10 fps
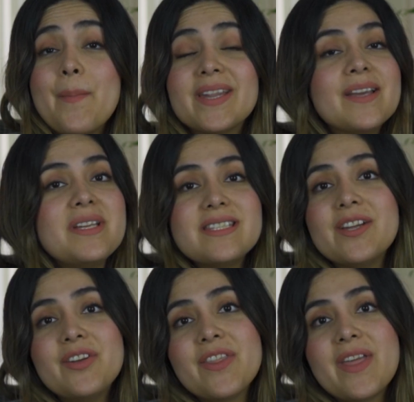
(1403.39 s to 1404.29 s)
but let me
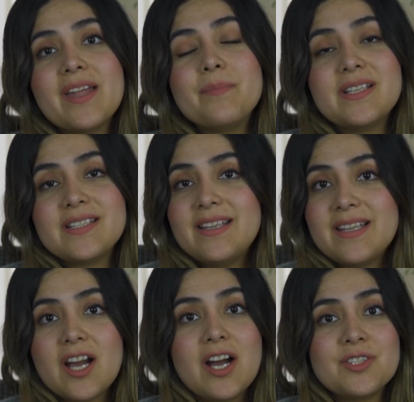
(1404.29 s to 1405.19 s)
tell you that visiting
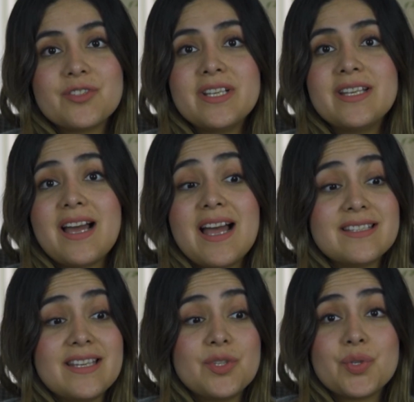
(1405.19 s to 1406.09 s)
the country
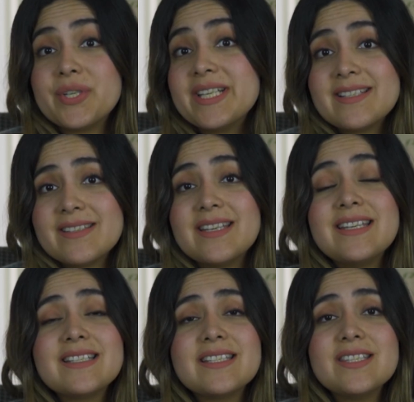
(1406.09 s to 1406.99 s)
as a tourist
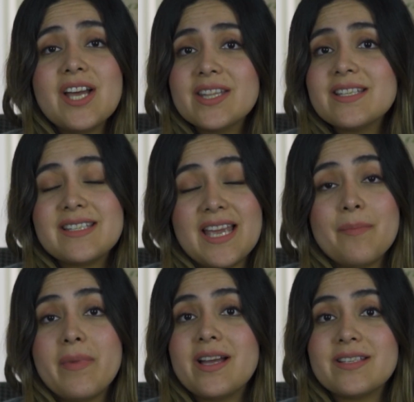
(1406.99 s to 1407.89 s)
is not the
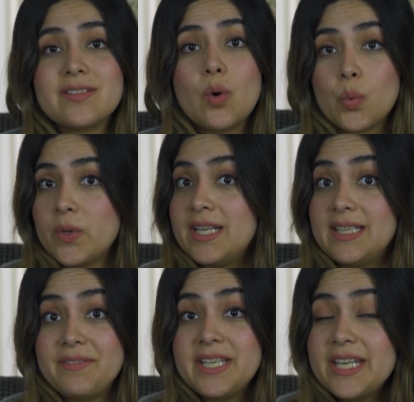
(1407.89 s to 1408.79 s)
same as already
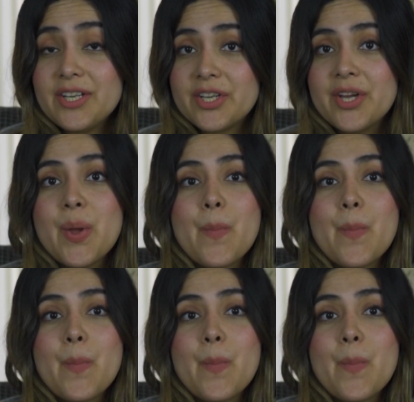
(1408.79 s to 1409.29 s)
living here,